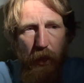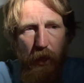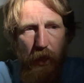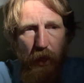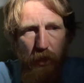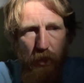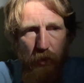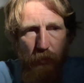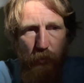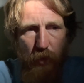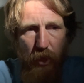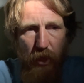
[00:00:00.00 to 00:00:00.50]

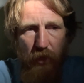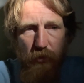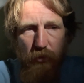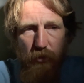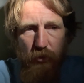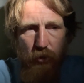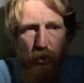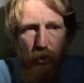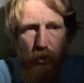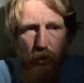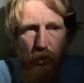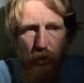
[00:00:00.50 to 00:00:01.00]
and you made the
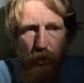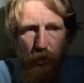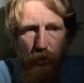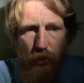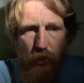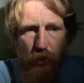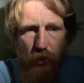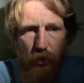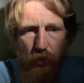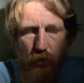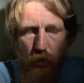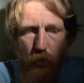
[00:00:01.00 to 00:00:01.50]

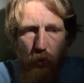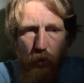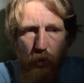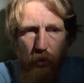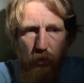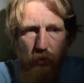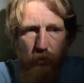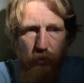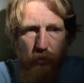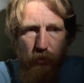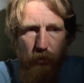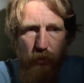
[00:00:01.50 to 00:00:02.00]
turn
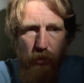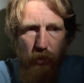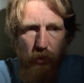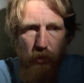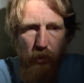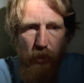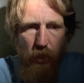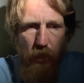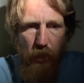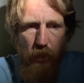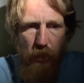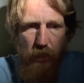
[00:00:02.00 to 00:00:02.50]
north
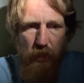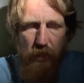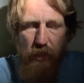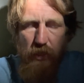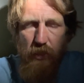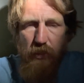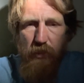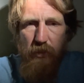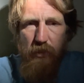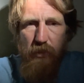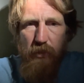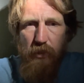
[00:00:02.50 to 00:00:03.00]
and
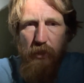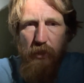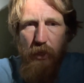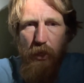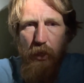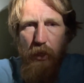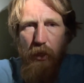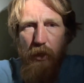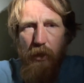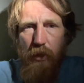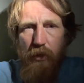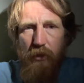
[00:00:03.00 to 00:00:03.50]
east
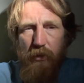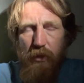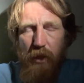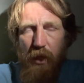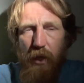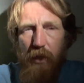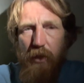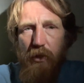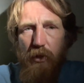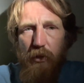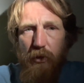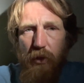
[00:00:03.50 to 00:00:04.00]
to
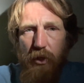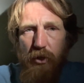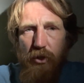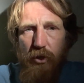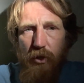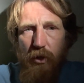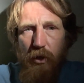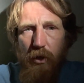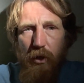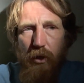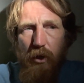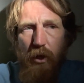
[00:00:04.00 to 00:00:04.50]
head to
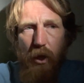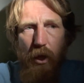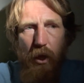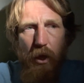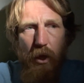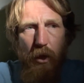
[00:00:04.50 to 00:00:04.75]
Glacier,